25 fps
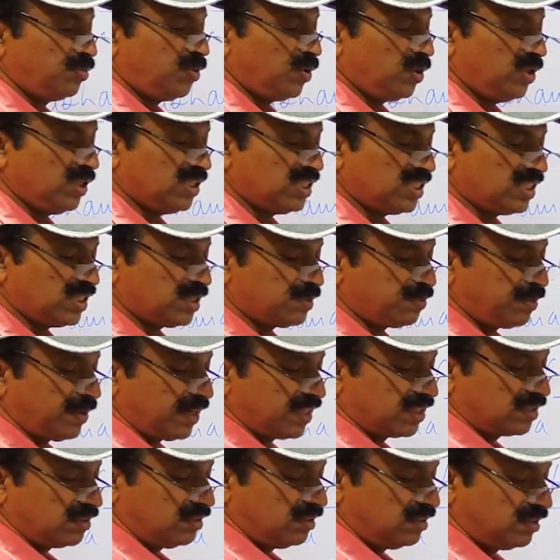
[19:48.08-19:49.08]
police
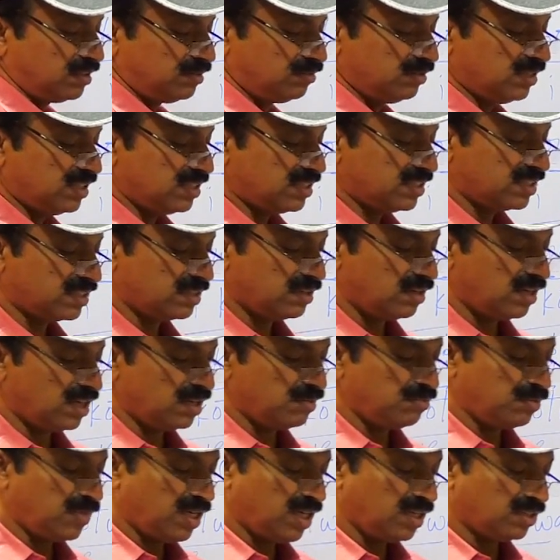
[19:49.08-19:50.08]
inspector, he was
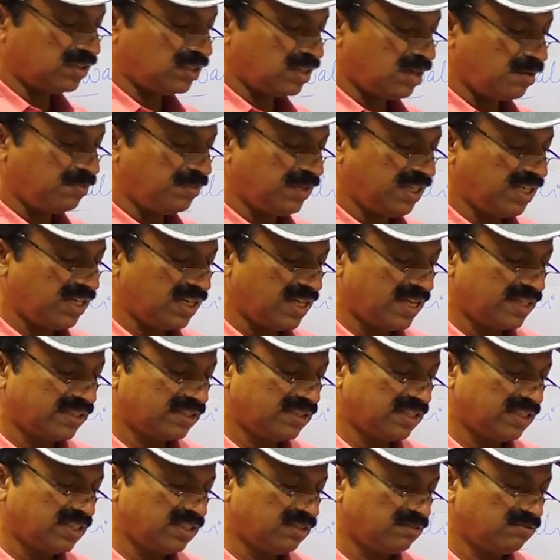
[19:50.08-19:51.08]
called Mahatamin,
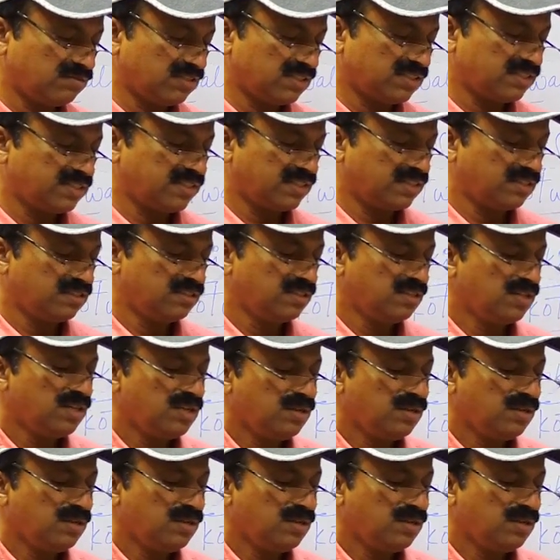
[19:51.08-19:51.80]
like that it was said.